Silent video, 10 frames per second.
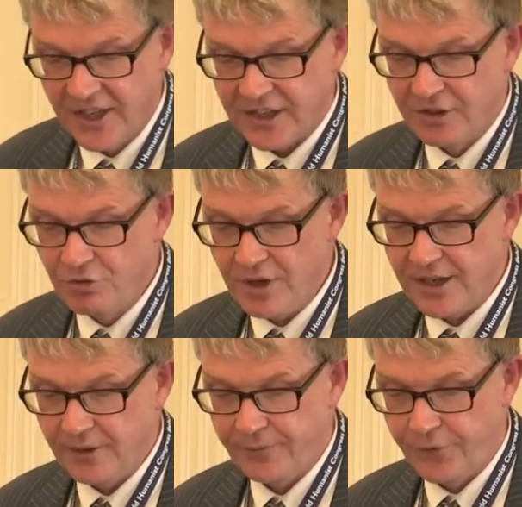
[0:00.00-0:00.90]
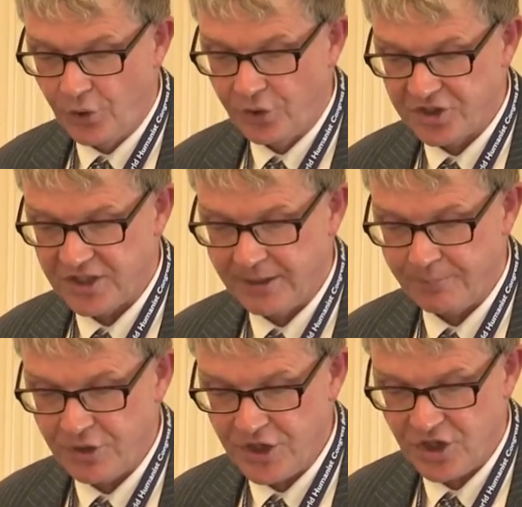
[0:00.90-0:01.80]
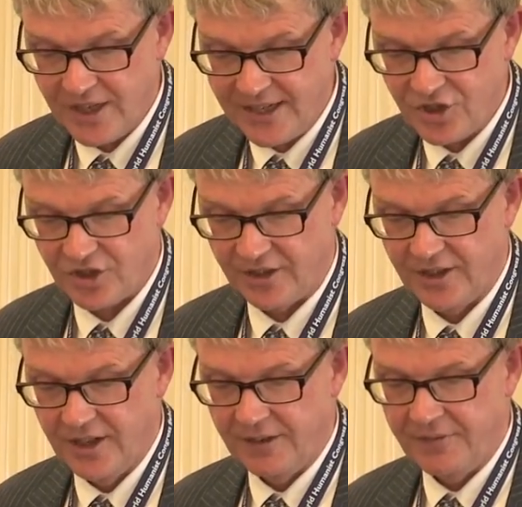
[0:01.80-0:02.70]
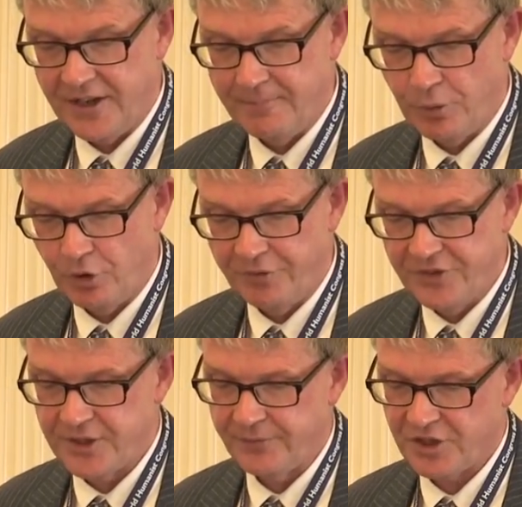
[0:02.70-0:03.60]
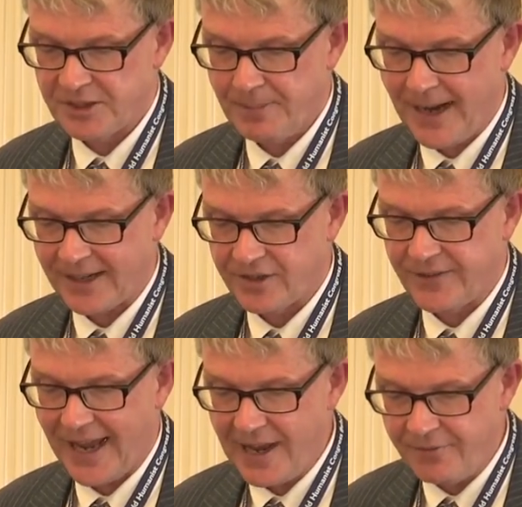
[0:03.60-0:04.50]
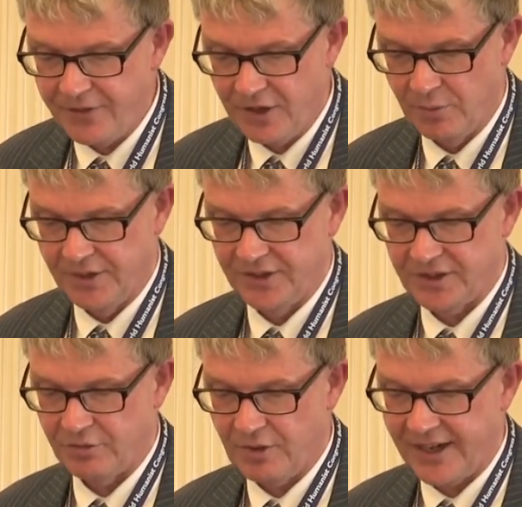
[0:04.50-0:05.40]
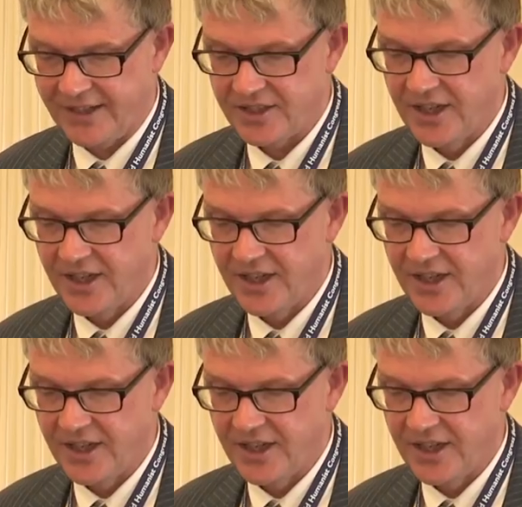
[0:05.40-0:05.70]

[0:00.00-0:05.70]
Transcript: can reinforce the appreciation of the importance of respect for everyone's right